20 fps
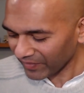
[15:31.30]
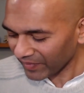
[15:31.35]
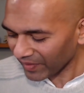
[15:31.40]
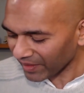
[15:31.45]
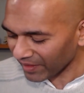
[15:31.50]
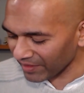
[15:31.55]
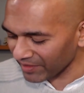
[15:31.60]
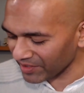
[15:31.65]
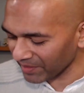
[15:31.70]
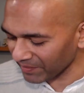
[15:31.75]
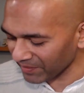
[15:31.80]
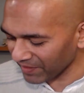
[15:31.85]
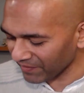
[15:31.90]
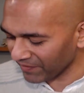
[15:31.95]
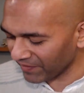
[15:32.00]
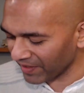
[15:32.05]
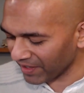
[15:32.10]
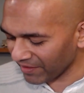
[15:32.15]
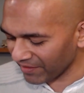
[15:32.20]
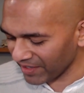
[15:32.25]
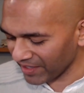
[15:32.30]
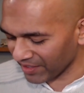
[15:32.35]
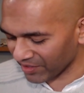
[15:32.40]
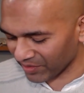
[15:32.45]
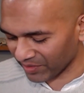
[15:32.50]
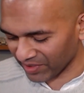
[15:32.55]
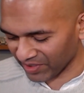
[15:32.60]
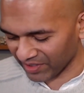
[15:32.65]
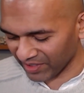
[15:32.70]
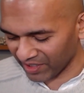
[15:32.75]
There's something very
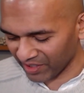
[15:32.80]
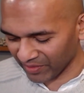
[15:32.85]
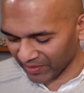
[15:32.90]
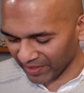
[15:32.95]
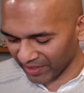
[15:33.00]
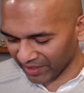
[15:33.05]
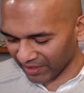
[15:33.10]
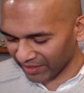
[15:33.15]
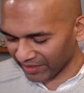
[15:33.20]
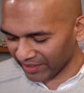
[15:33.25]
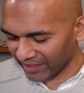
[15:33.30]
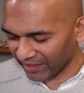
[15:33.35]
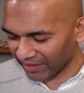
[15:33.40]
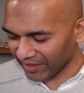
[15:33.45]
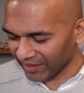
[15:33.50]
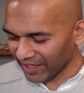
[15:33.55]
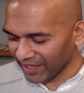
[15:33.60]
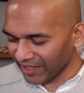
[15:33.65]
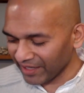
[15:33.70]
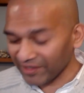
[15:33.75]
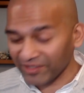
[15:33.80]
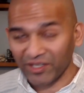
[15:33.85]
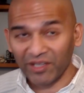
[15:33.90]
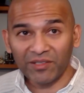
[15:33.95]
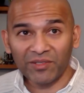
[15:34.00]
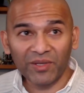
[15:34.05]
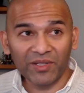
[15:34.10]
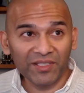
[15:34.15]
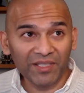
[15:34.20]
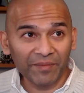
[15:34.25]
interesting going on here. There's
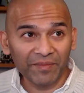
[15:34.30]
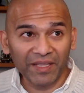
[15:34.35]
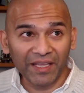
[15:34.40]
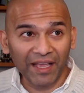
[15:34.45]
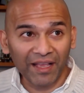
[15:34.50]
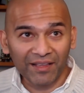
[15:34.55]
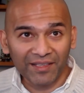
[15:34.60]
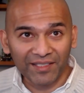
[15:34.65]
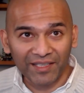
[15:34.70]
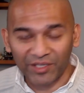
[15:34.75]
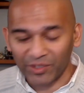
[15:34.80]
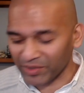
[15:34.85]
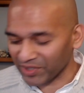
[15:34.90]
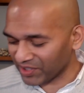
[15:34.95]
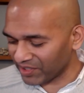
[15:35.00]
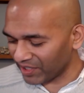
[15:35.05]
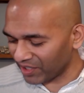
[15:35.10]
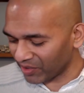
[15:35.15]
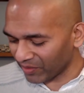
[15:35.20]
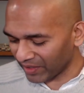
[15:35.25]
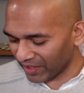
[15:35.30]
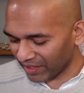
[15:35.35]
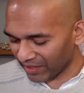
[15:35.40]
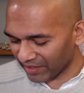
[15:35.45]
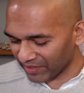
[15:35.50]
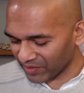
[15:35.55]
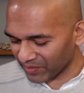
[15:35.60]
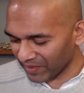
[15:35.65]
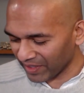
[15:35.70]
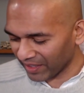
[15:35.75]
also something else interesting going on
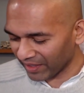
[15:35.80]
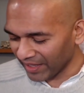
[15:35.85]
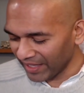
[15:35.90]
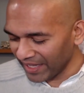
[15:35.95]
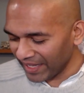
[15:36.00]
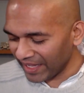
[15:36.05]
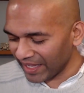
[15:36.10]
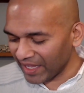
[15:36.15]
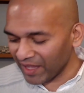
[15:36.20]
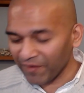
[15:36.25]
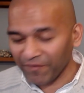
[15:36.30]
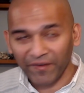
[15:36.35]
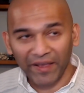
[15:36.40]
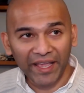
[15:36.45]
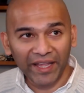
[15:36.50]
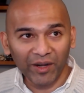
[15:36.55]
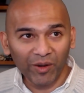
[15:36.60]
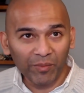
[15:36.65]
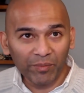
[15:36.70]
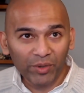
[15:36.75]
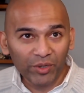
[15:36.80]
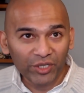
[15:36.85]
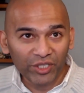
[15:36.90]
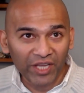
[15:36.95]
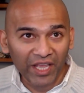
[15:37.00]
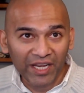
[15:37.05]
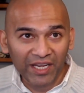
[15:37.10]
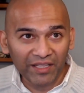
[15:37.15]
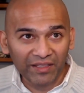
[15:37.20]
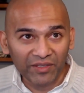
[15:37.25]
as well. If I don't push
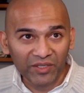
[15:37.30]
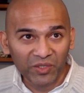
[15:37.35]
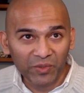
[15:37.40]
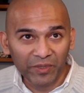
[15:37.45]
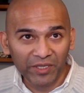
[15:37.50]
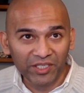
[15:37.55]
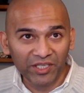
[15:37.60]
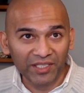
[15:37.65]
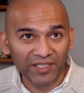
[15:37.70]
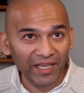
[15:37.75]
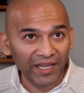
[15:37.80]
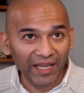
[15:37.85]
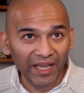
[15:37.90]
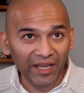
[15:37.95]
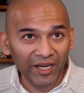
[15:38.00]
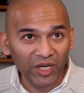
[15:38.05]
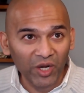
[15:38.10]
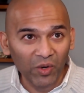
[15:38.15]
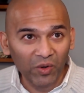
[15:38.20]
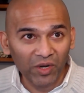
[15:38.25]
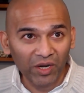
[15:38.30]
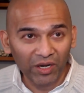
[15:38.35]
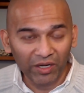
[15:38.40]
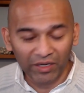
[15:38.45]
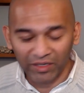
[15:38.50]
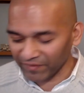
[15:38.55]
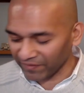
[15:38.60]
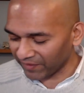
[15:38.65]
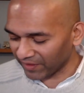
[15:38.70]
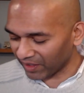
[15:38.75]
any of the switches, I got no
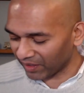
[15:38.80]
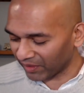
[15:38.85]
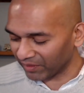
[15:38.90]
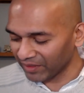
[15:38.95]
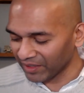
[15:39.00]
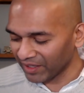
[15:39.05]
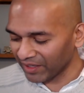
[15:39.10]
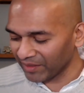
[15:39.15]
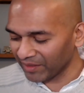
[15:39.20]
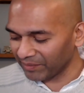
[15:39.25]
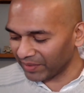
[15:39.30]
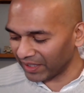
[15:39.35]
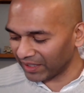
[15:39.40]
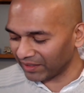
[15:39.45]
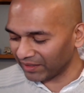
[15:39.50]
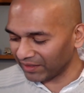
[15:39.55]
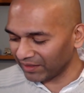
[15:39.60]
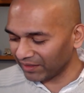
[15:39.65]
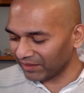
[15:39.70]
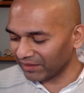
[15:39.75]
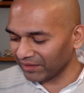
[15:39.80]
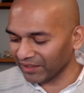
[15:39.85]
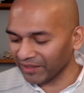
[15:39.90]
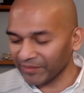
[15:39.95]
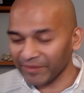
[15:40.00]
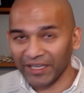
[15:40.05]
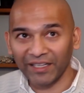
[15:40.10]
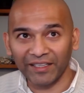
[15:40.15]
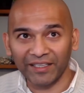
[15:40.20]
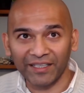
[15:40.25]
current flow. But look at
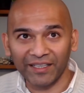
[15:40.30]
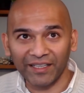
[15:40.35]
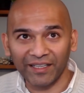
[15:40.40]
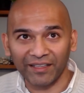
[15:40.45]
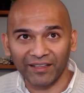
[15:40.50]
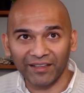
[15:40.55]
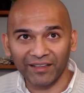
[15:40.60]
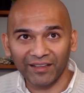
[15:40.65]
my LED.